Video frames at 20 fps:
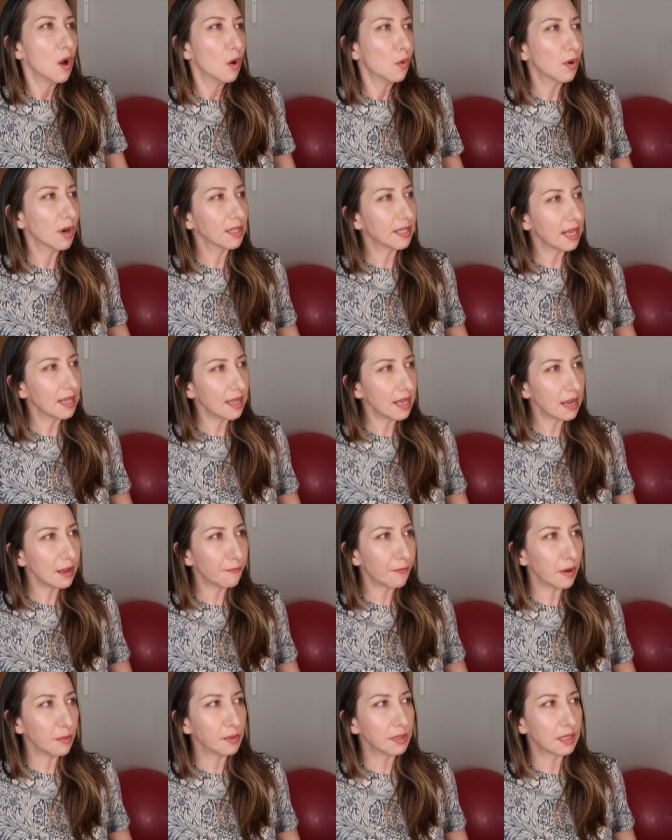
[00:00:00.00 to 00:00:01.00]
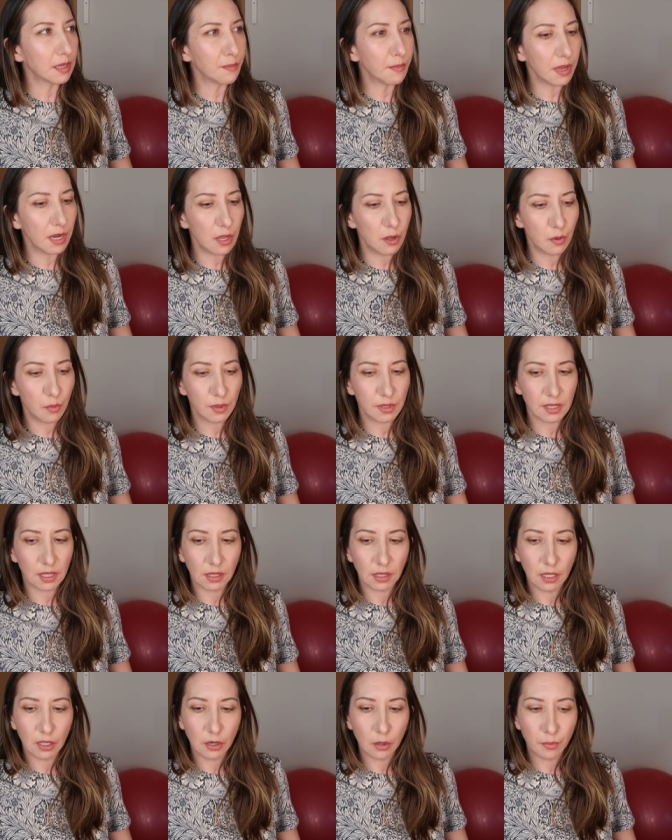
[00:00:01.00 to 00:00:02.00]
Whereas I think if I was somebody who was a
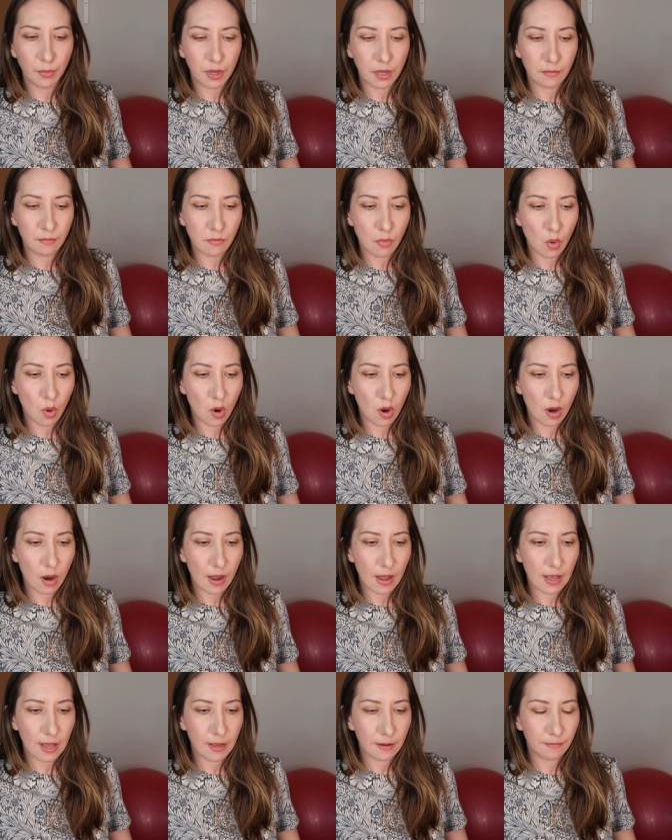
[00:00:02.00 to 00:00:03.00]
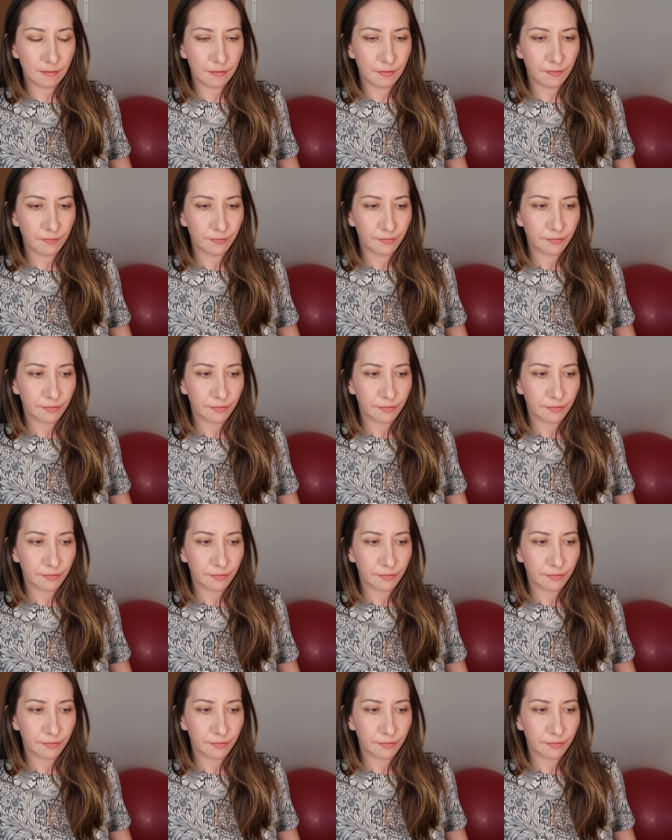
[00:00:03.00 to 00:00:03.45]
little bit more